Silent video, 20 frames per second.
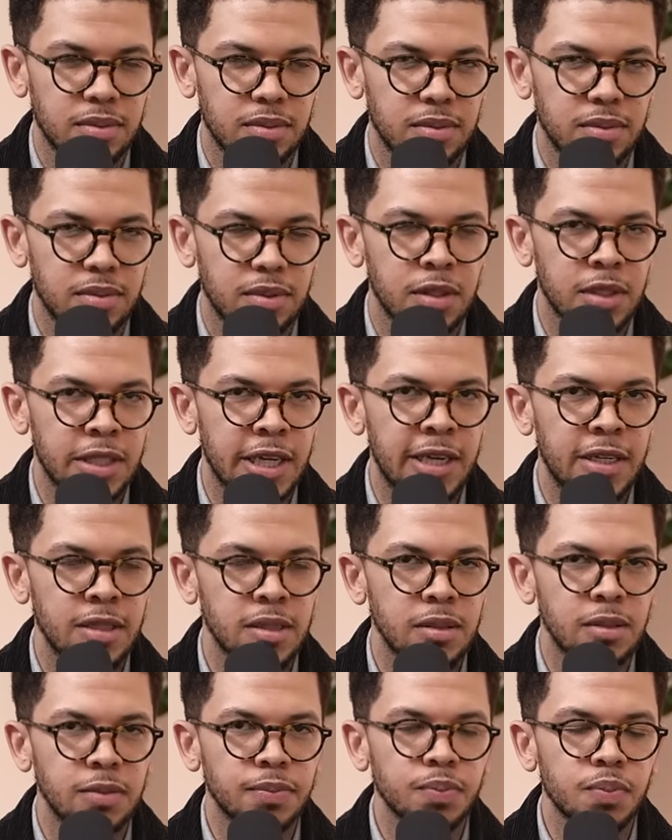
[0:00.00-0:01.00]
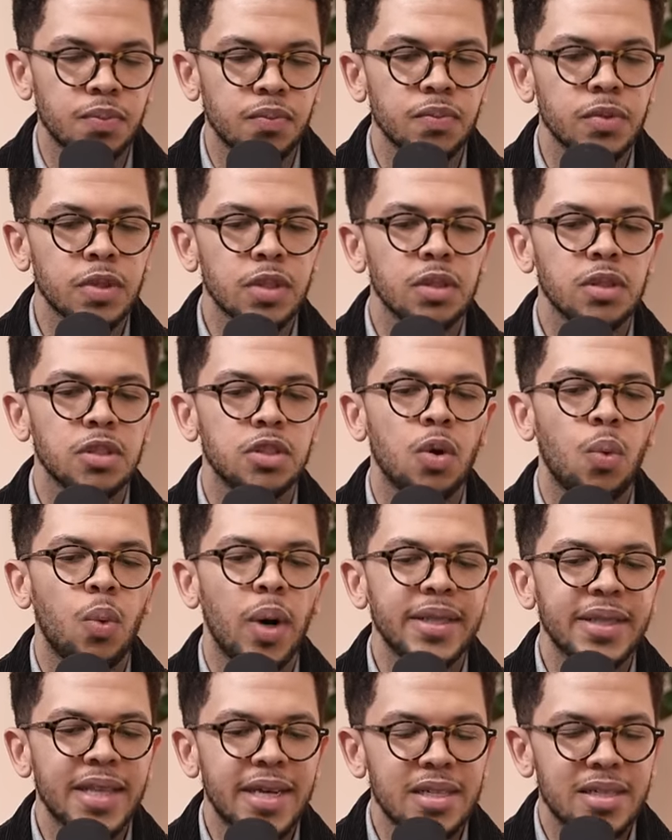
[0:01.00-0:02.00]
Okay, so what
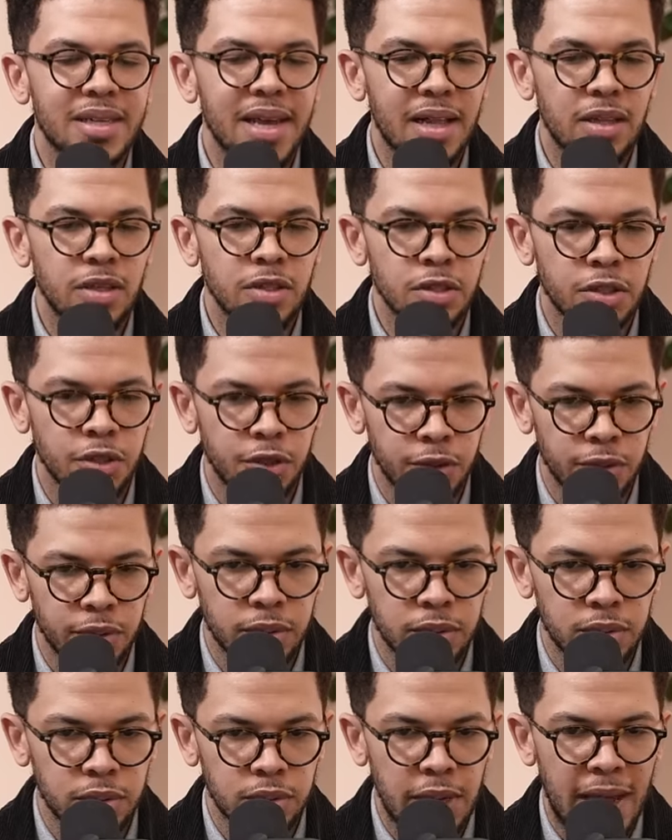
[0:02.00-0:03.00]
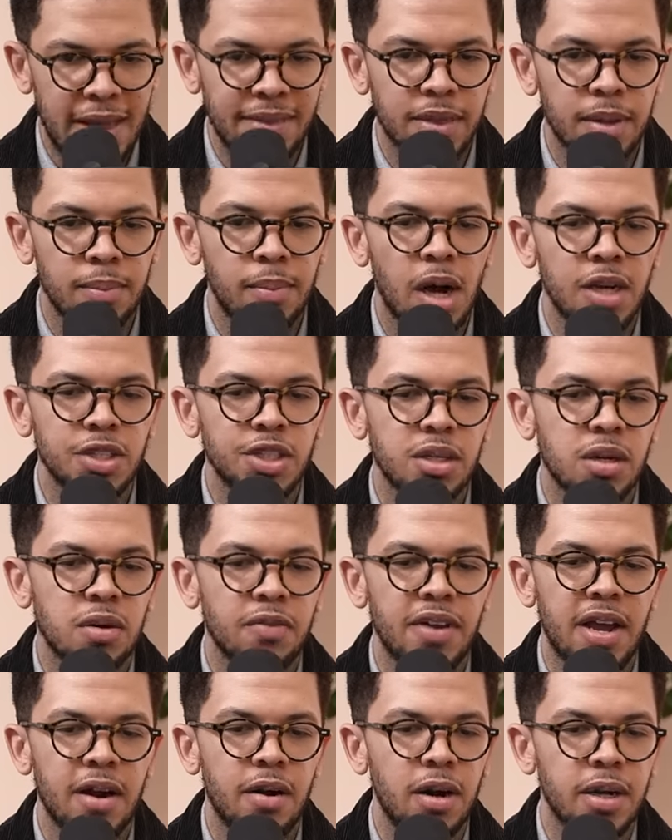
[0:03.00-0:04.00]
that tells you, and the margin of
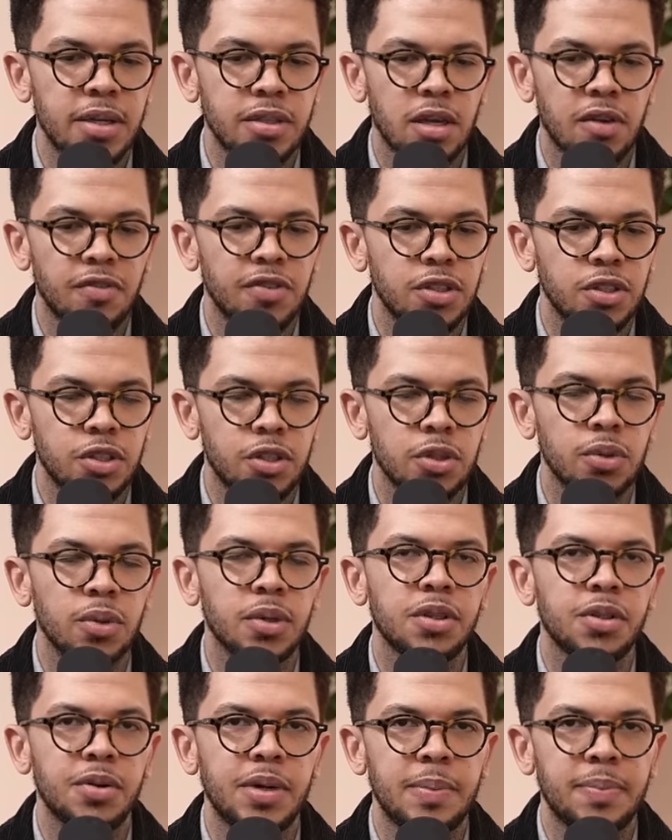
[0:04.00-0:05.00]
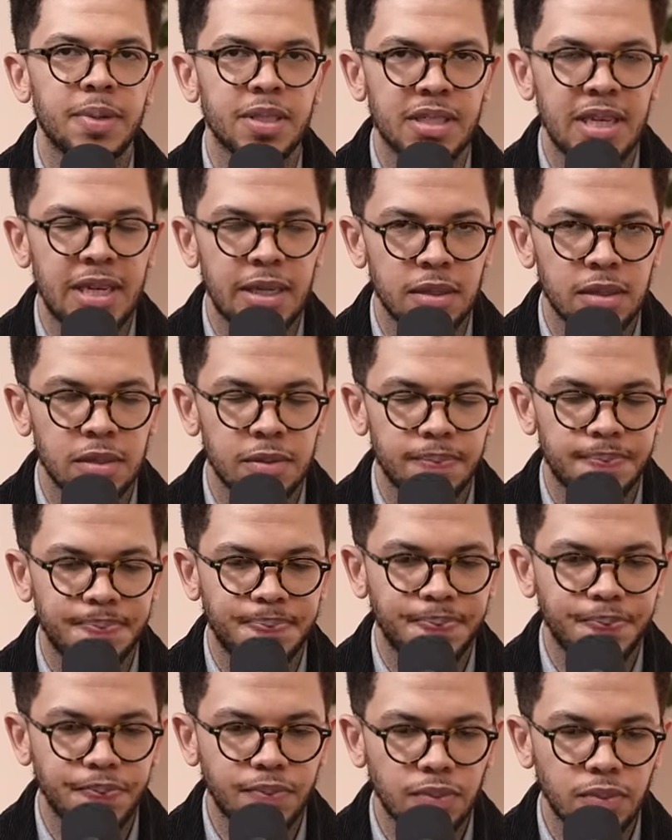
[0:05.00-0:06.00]
error is often 2 or 3%.
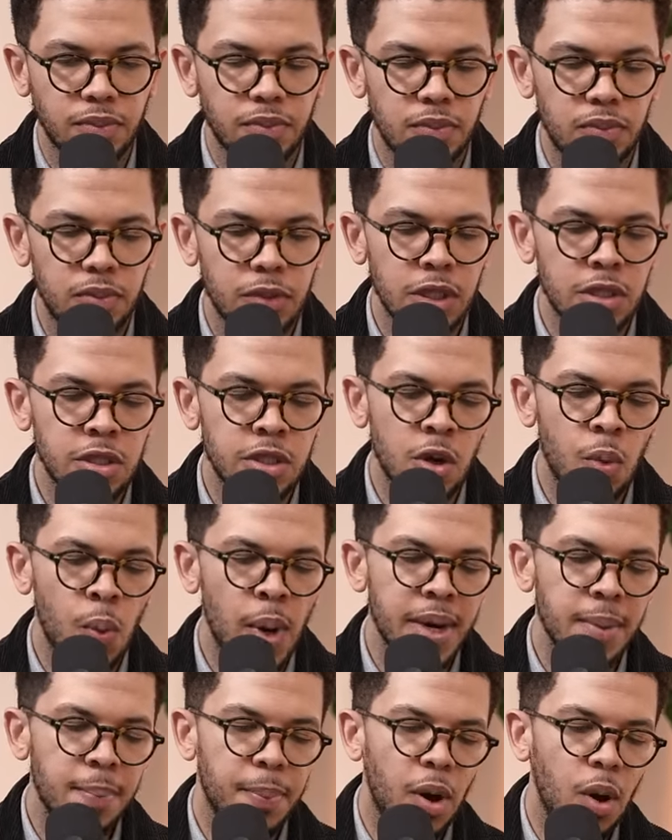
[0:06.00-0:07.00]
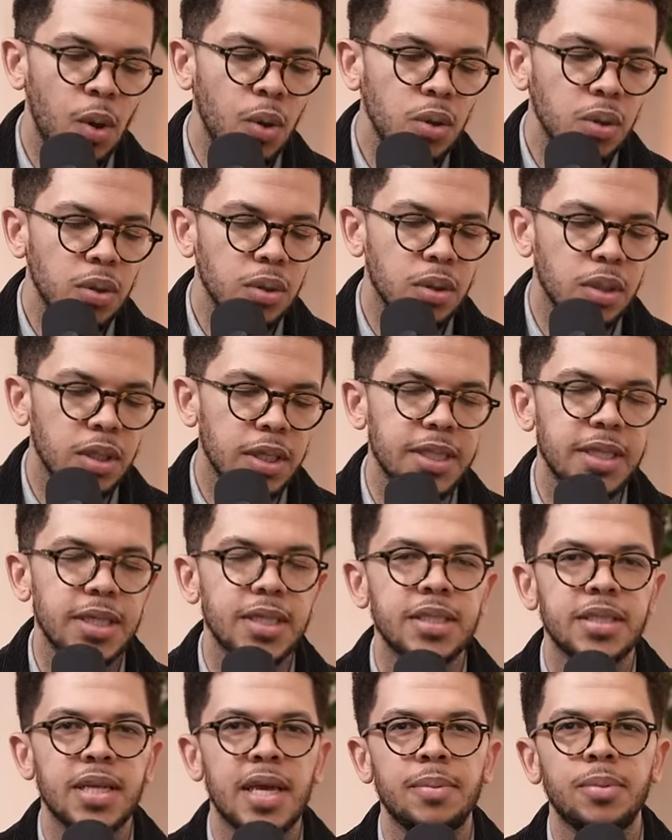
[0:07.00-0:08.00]
So what a poll is
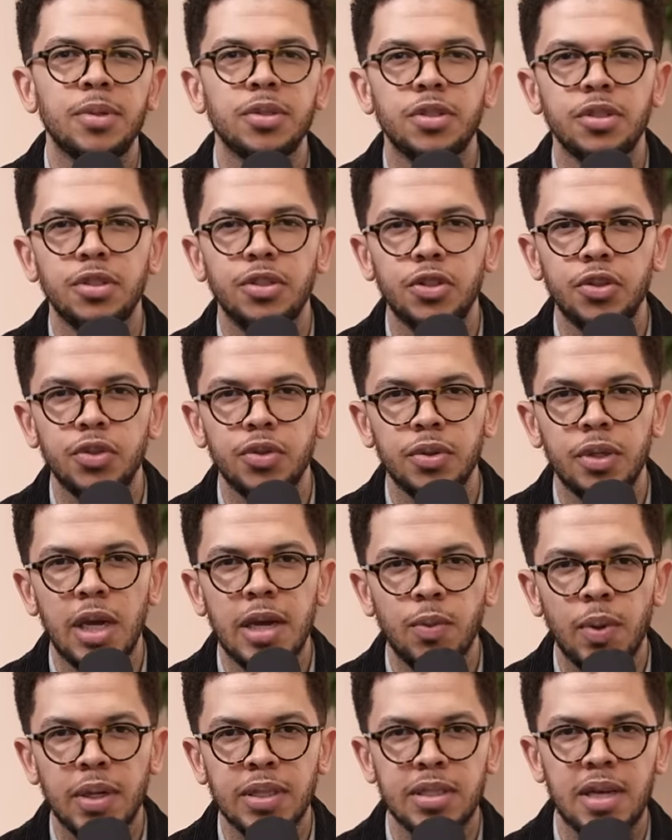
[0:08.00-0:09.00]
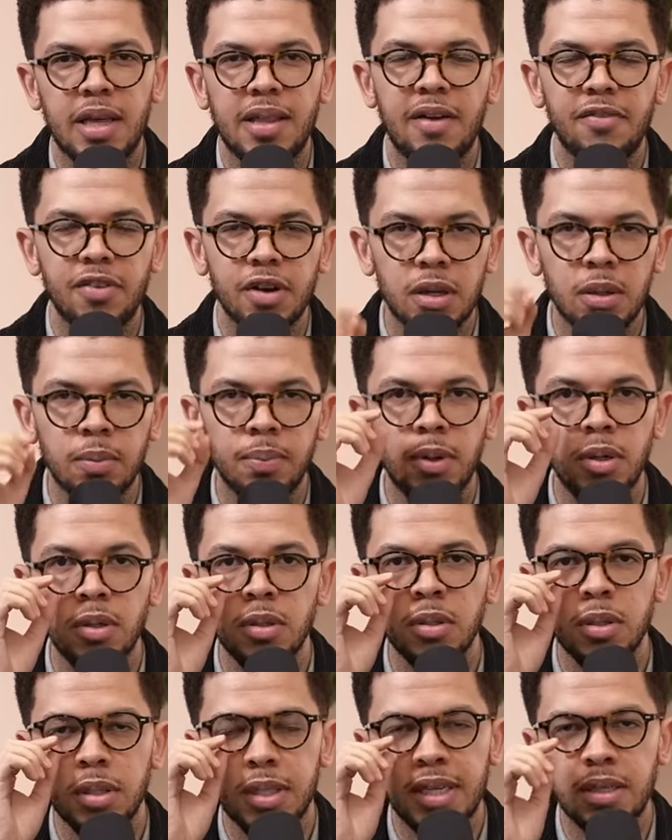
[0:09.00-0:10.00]
able to do, and what South African polls
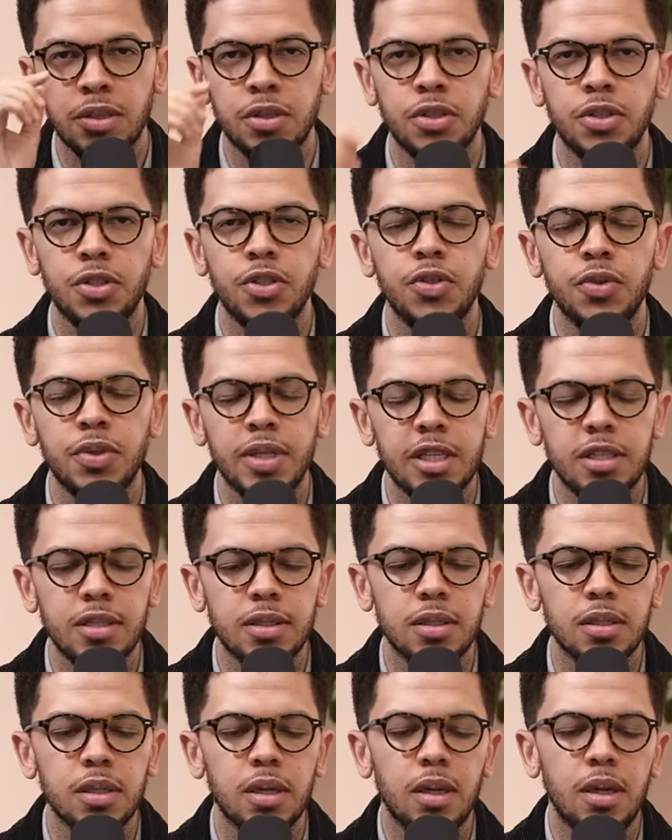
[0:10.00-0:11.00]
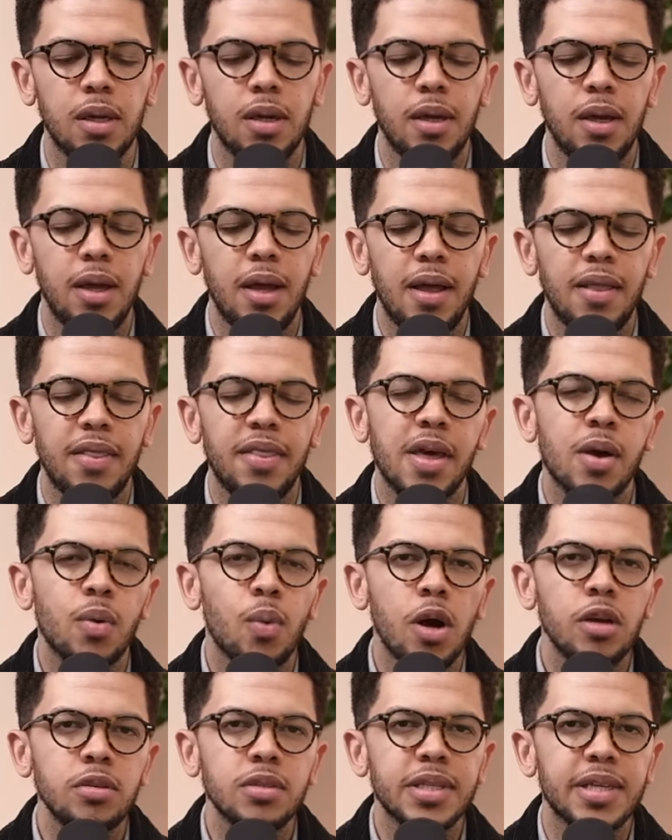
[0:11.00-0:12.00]
tend to do, is they
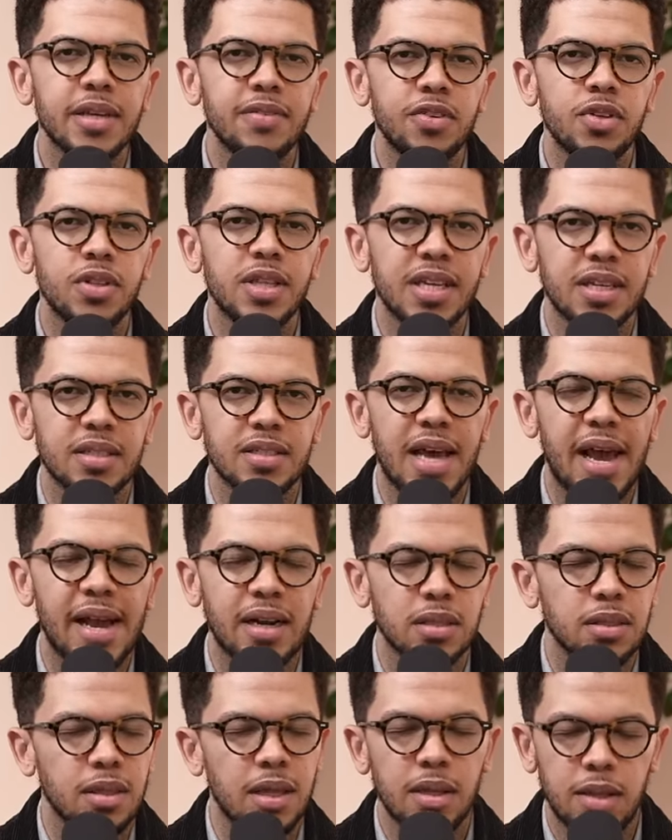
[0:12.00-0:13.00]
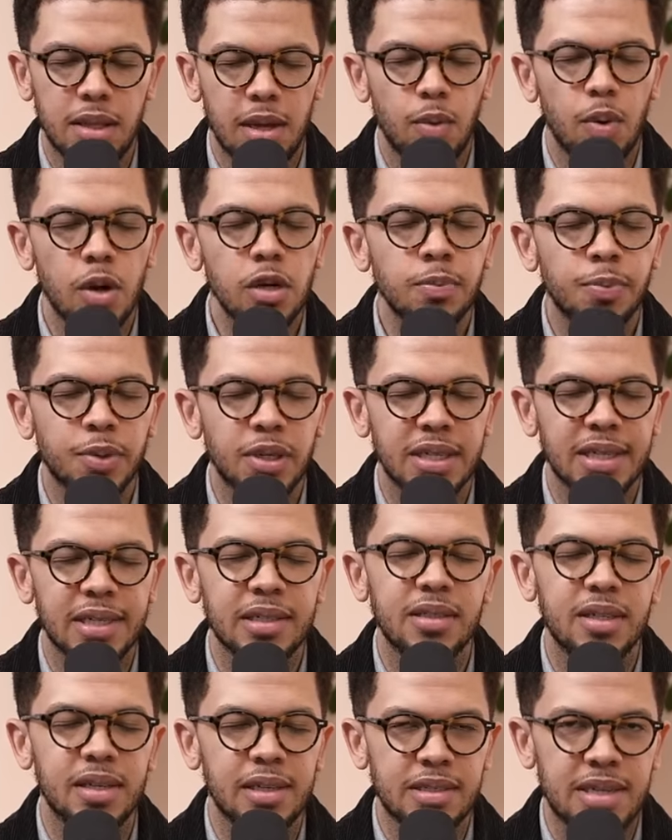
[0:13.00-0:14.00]
won't give you the exact, they won't predict the
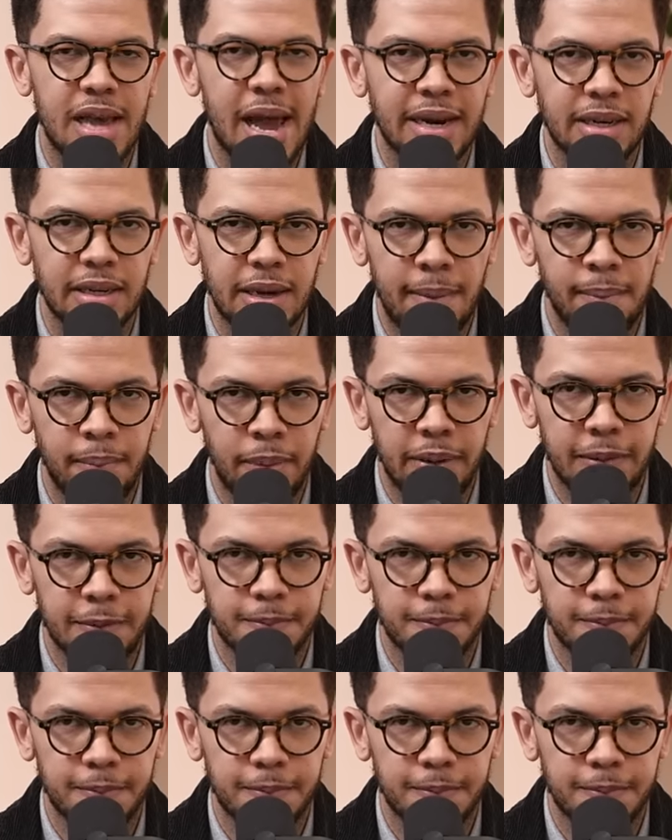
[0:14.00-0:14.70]
exact number,